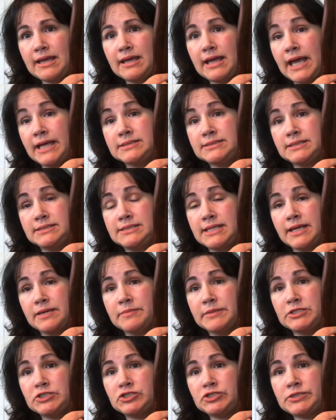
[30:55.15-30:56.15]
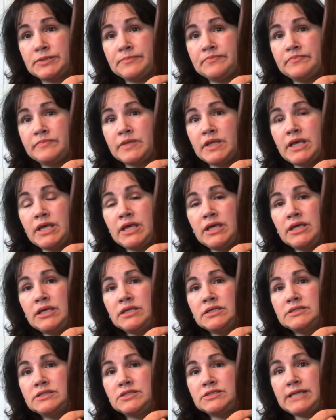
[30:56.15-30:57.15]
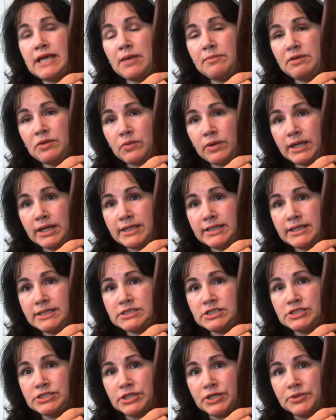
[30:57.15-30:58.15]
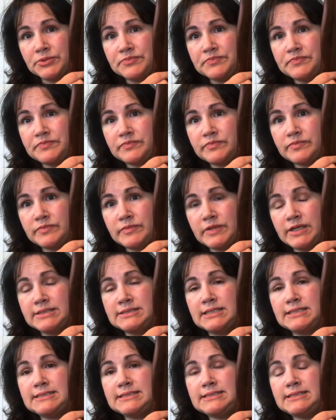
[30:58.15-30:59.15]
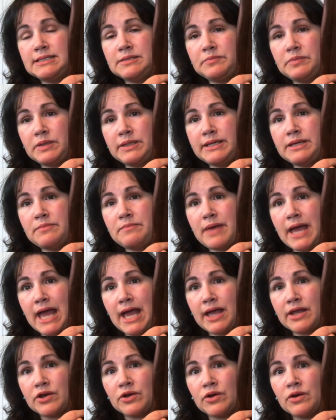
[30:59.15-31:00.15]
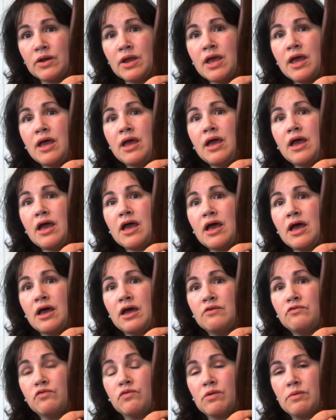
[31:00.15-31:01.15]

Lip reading: acid damaged. So tell me what I need to do. Is it simply a matter of